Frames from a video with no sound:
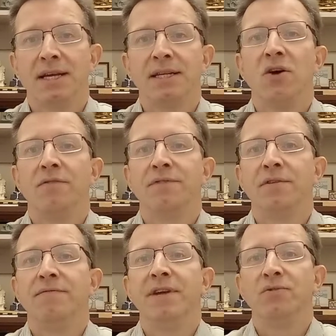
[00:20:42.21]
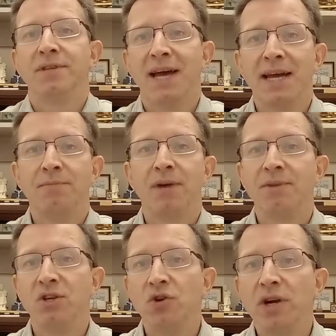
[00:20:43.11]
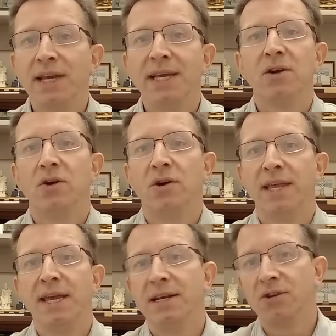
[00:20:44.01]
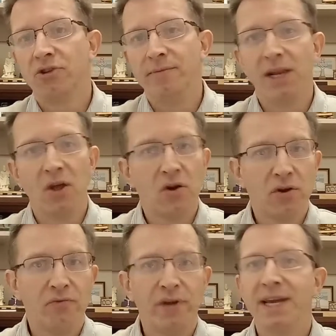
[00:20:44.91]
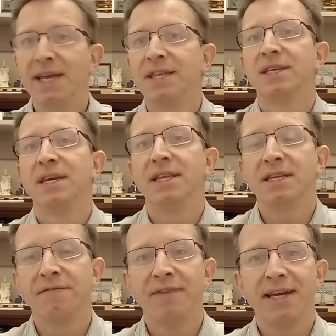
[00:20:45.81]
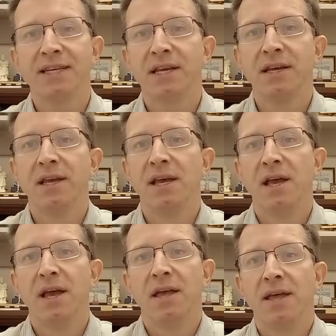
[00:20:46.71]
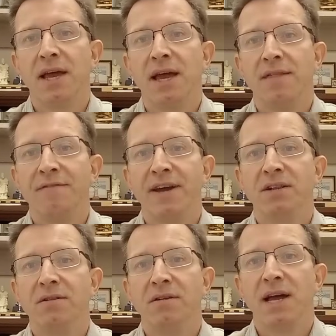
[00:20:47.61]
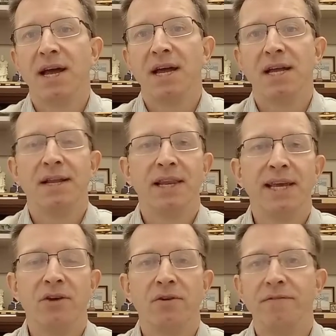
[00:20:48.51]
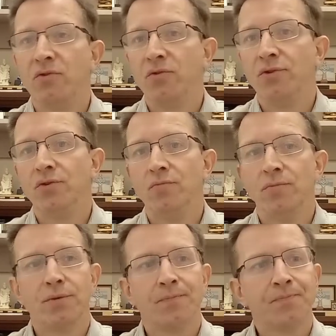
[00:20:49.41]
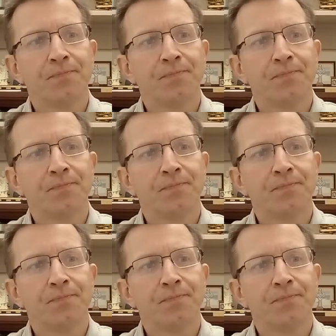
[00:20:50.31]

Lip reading: Often pharaohs died prematurely or they had extremely long reign lengths, and this affects the final layout of their own tombs.